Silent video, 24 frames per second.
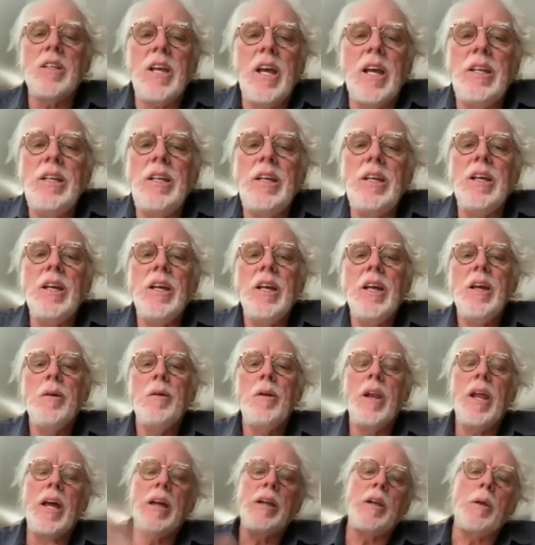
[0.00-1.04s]
any
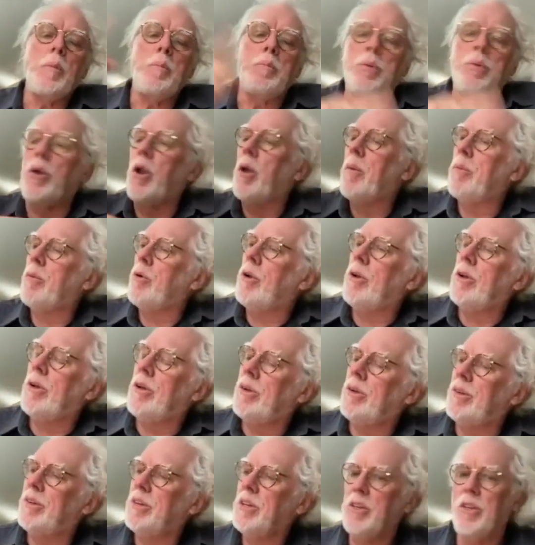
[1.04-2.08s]
like a plumber,
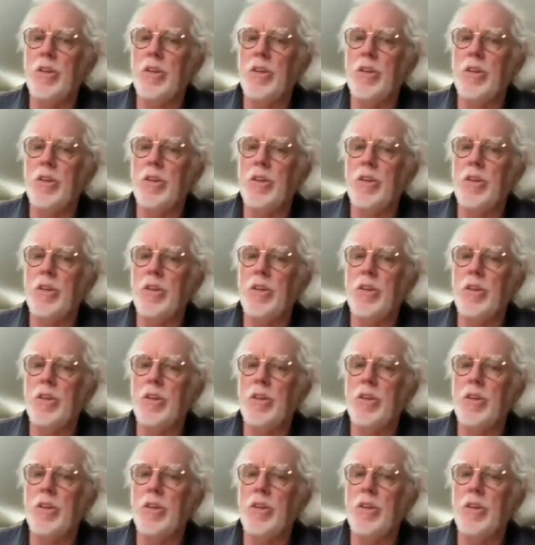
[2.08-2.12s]
uh,